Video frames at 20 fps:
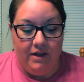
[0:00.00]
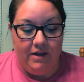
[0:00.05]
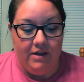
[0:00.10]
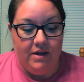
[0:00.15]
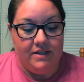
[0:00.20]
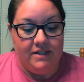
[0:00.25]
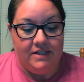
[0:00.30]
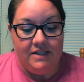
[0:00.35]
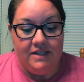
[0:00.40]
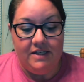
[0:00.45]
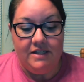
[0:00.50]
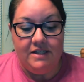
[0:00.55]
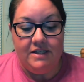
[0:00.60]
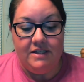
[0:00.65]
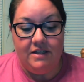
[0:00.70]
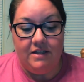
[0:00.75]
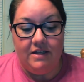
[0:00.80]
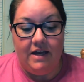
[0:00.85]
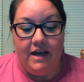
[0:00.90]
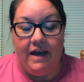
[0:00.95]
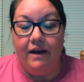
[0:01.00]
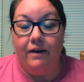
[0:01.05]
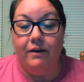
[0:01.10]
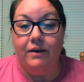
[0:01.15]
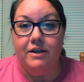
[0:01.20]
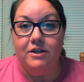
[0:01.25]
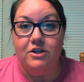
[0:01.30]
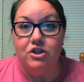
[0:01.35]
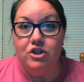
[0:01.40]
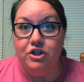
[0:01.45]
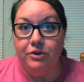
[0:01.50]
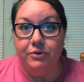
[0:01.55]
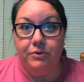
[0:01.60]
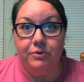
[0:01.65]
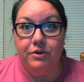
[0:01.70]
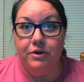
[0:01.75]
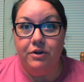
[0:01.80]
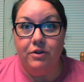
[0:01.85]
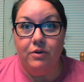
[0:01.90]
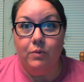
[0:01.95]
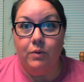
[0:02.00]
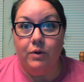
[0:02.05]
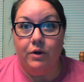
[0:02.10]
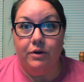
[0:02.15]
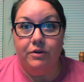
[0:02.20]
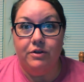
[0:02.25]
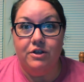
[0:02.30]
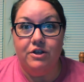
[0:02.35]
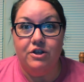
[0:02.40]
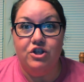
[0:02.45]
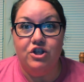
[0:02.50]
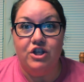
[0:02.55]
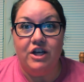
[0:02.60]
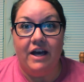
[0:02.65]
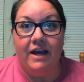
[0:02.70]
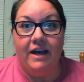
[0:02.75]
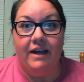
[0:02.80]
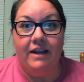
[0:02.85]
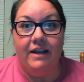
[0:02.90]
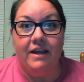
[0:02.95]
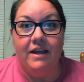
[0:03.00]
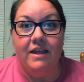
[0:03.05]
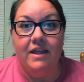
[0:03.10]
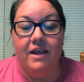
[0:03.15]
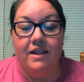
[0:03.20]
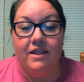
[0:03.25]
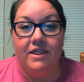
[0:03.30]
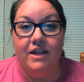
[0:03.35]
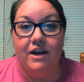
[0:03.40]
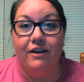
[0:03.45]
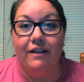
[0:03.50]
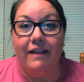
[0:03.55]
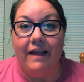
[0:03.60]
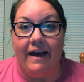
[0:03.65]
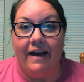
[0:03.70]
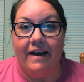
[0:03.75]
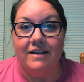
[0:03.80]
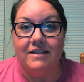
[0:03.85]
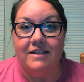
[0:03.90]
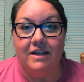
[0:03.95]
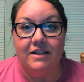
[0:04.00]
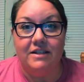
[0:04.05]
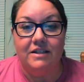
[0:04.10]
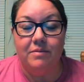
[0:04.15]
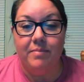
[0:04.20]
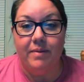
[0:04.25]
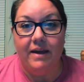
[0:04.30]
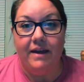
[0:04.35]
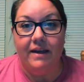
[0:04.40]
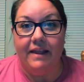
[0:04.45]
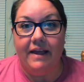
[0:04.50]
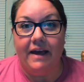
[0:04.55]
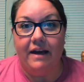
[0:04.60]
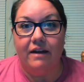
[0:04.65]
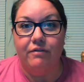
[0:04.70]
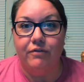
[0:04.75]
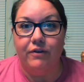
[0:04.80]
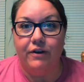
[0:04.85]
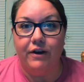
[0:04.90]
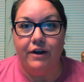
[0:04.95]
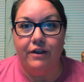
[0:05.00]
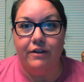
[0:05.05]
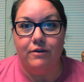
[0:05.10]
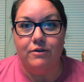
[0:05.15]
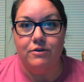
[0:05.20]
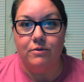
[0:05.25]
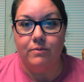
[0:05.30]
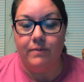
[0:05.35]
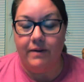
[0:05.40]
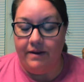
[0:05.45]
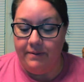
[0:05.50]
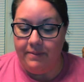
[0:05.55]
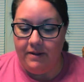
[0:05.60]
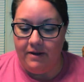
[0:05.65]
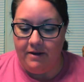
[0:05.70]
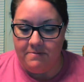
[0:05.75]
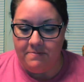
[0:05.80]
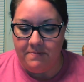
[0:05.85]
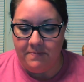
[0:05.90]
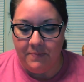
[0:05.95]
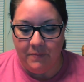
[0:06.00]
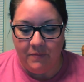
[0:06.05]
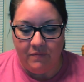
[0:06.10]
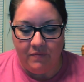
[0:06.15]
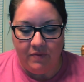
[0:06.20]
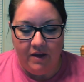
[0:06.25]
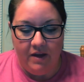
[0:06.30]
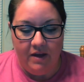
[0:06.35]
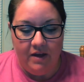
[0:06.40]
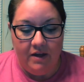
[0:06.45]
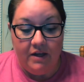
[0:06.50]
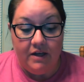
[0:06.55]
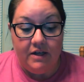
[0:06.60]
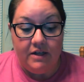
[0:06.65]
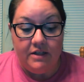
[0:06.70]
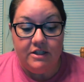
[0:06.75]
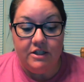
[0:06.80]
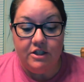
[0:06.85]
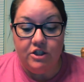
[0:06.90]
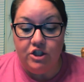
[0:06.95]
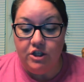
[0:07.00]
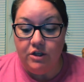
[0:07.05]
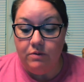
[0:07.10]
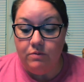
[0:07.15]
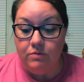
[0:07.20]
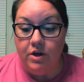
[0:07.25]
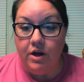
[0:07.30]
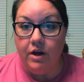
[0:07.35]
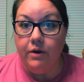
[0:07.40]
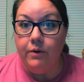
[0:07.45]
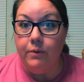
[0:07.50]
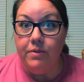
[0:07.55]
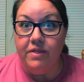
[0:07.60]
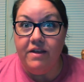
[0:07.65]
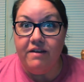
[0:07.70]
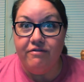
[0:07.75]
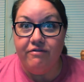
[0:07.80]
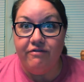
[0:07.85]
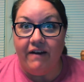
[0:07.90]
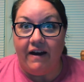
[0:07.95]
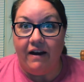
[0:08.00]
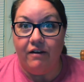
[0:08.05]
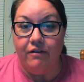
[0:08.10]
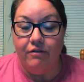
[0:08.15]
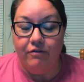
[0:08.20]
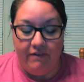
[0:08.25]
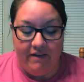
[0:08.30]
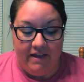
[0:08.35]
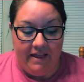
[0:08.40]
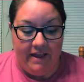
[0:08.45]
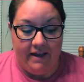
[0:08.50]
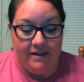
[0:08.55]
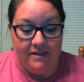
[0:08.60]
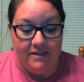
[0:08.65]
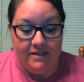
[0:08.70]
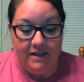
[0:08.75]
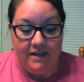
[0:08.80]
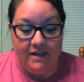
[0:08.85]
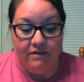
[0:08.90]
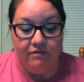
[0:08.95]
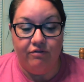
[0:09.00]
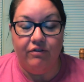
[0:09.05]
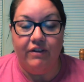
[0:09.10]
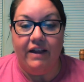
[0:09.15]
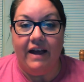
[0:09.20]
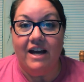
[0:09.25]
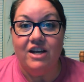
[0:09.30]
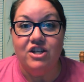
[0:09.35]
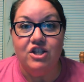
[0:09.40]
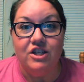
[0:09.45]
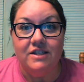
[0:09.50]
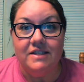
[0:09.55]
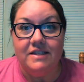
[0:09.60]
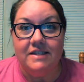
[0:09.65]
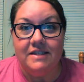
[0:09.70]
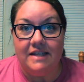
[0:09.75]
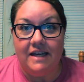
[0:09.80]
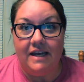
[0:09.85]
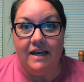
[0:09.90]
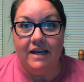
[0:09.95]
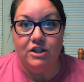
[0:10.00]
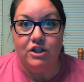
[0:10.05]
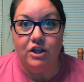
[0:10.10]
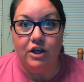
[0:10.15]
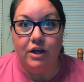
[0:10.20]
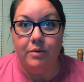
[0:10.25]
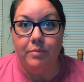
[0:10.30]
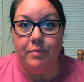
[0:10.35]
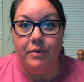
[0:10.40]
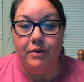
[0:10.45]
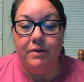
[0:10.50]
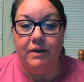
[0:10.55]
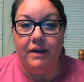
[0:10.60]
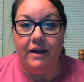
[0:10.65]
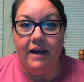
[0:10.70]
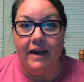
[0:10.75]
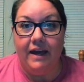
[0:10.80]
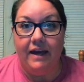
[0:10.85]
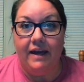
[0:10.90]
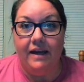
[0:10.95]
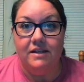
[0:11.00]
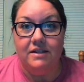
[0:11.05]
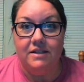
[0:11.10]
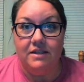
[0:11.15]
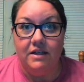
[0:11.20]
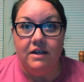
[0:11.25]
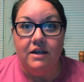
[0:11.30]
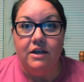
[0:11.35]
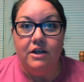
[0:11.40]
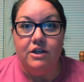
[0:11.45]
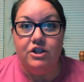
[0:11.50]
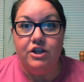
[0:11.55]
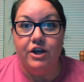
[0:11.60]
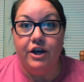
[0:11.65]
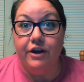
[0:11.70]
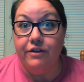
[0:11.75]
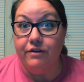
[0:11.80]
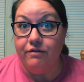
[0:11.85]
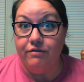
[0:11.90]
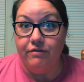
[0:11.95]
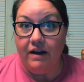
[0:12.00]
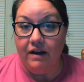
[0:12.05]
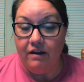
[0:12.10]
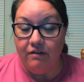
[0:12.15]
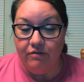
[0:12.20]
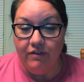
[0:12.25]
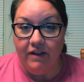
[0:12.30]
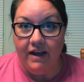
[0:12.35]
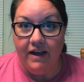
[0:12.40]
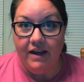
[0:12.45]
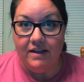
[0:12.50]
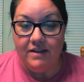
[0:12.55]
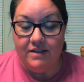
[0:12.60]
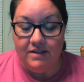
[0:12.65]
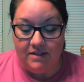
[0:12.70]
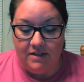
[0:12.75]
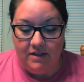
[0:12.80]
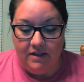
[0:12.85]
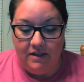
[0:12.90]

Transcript: sent out His children in the world to shine their light and to be a light for others around them. Did you know that fireflies can flash in sync to communicate to other fireflies?